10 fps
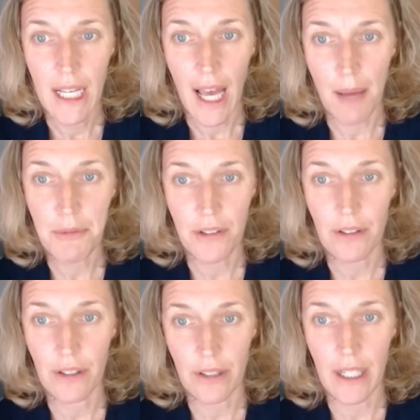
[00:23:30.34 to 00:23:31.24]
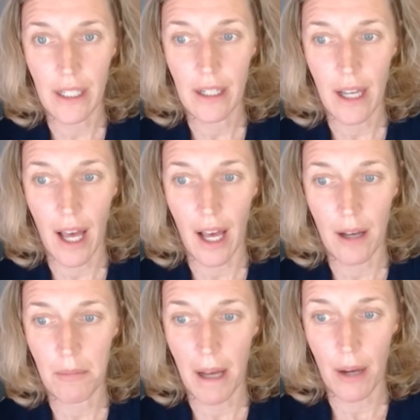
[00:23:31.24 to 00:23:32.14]
Absolutely,
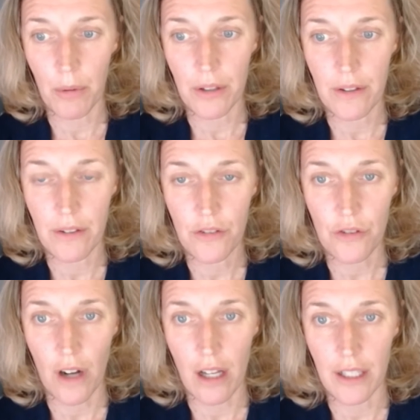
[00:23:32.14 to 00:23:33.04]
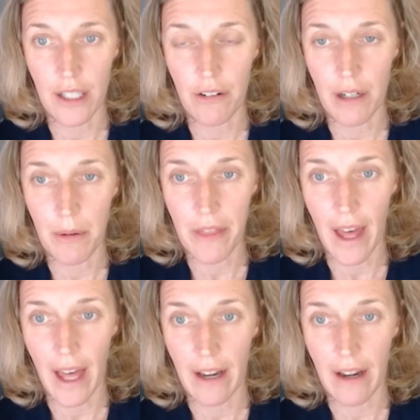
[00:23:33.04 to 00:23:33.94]
I would strongly agree with
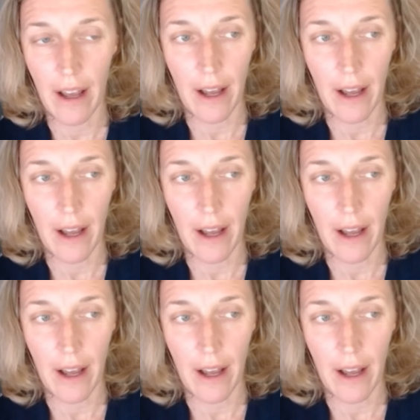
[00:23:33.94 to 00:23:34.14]
that.